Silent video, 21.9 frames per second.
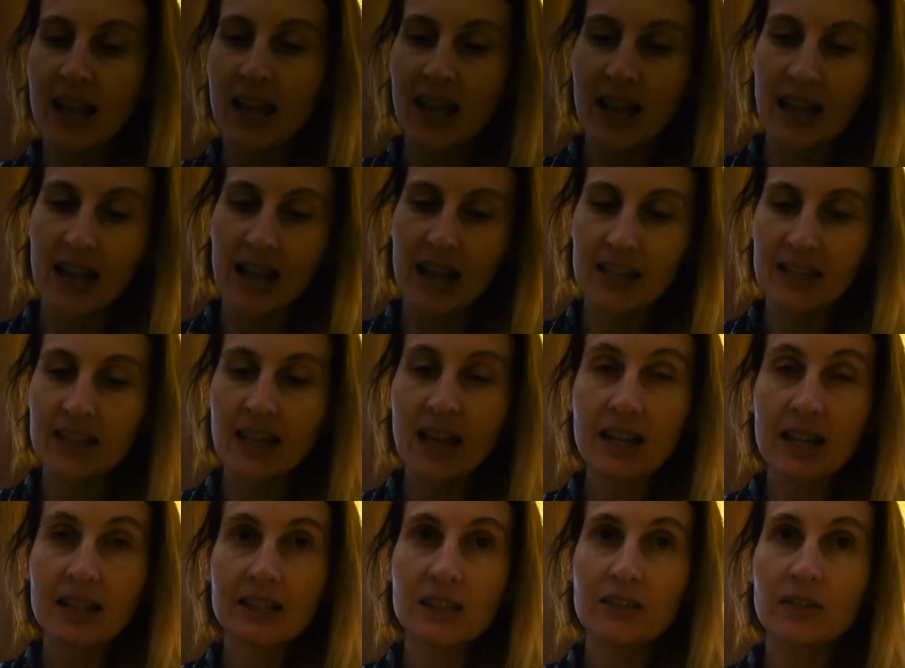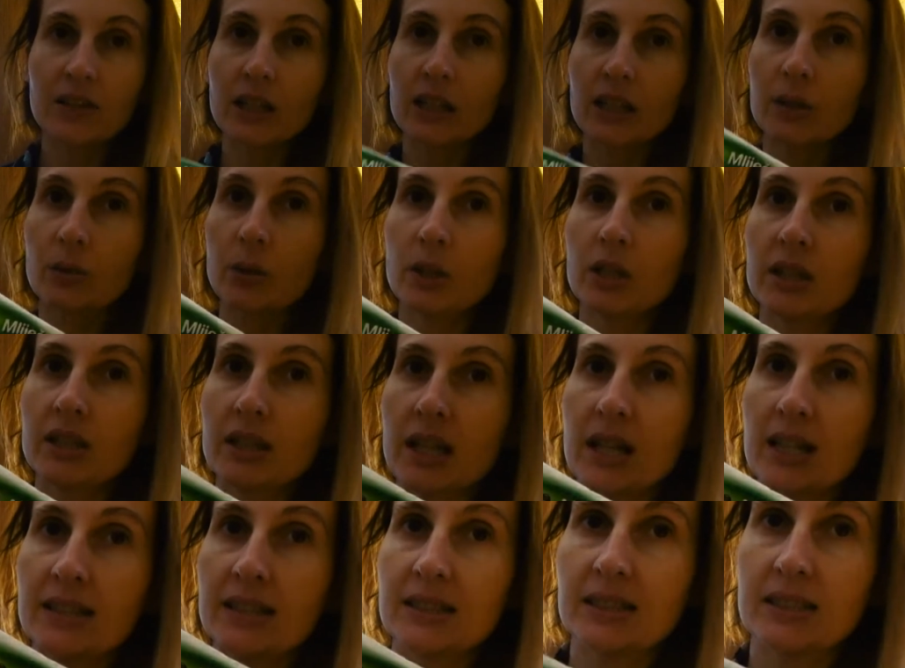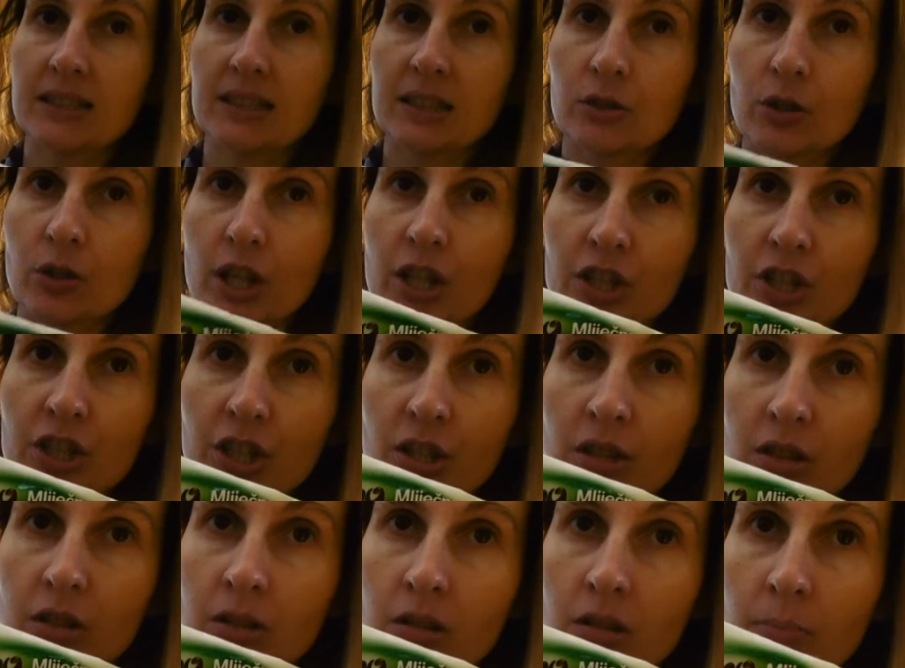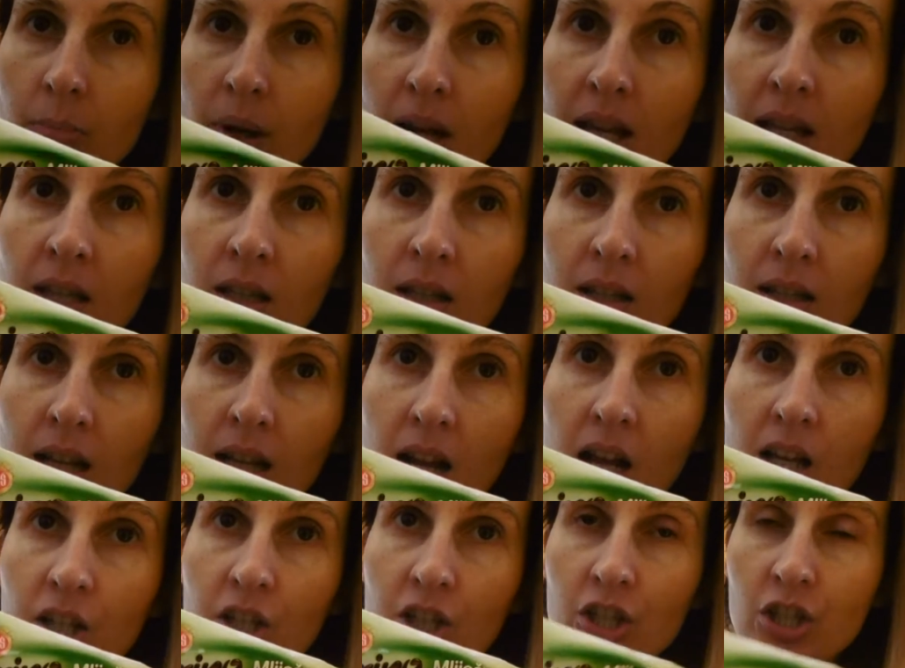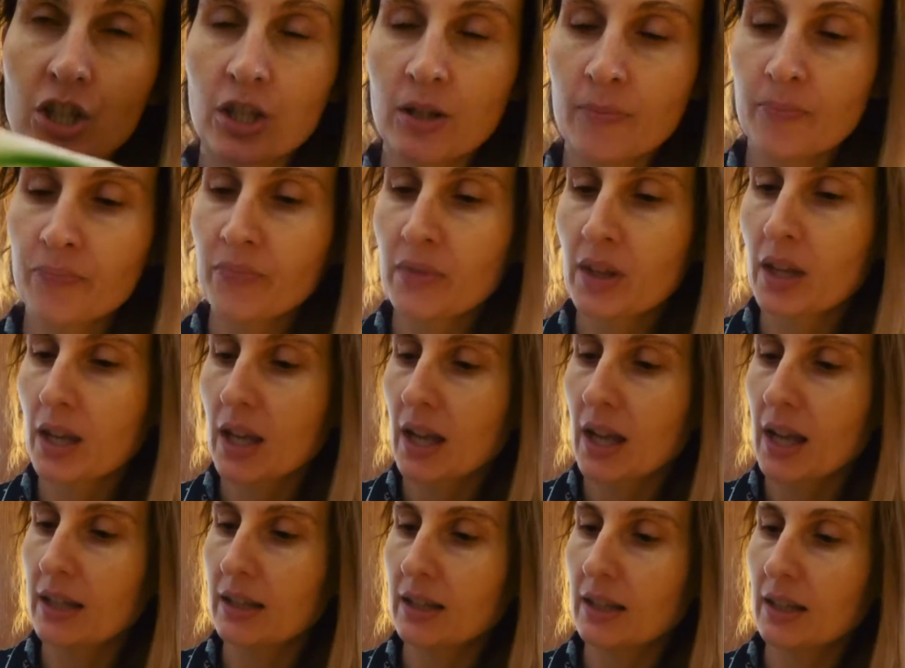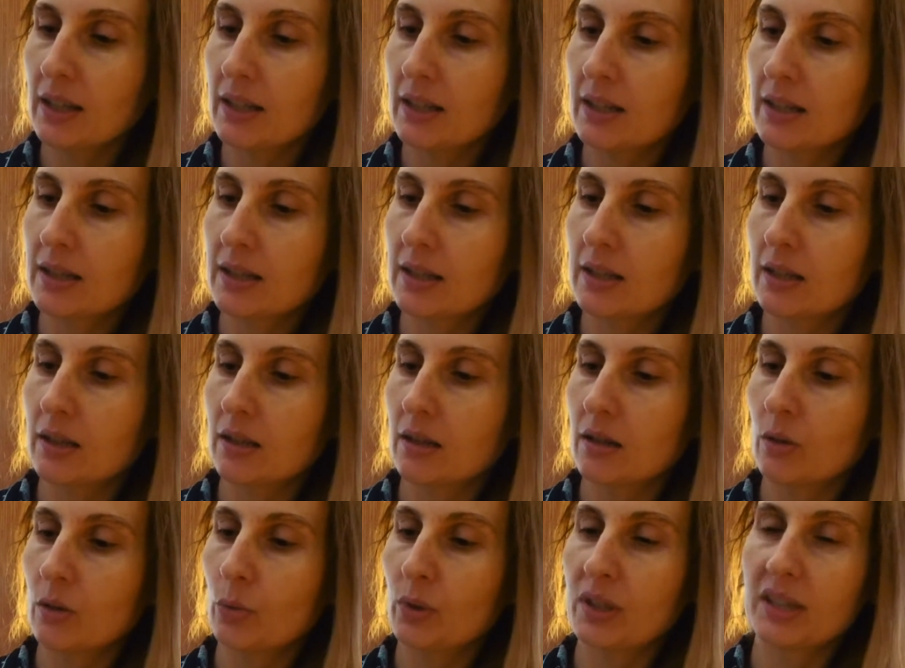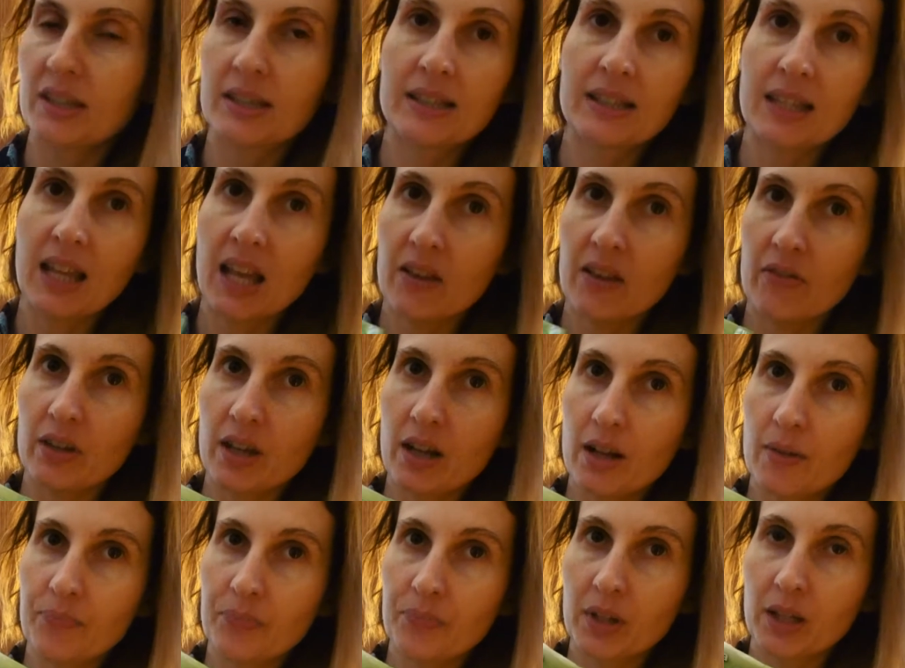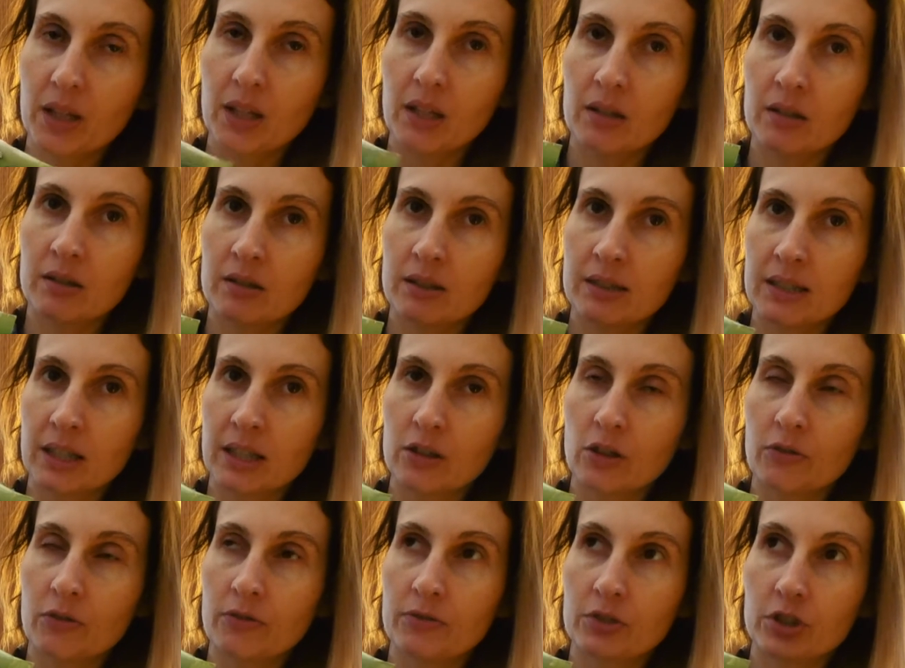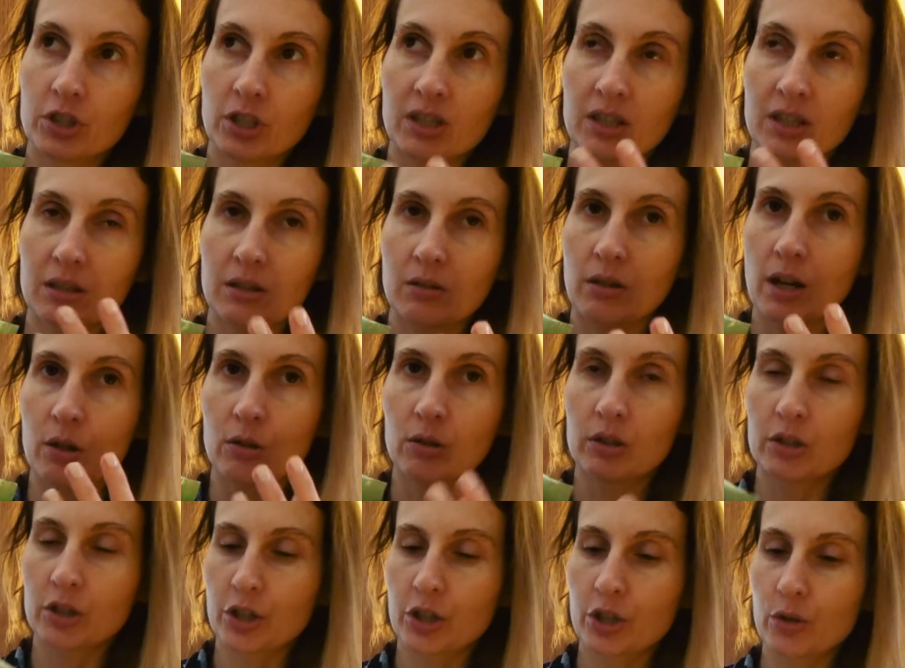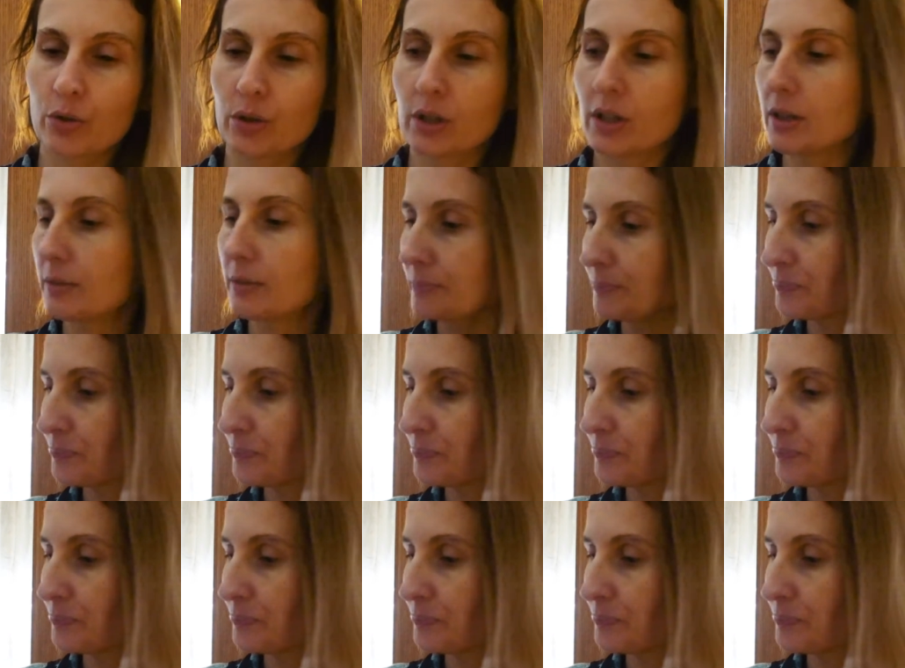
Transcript: And yeah, it's really, really nice. It's Croatian by Crash and it's uh, with stevia instead of just regular sugar.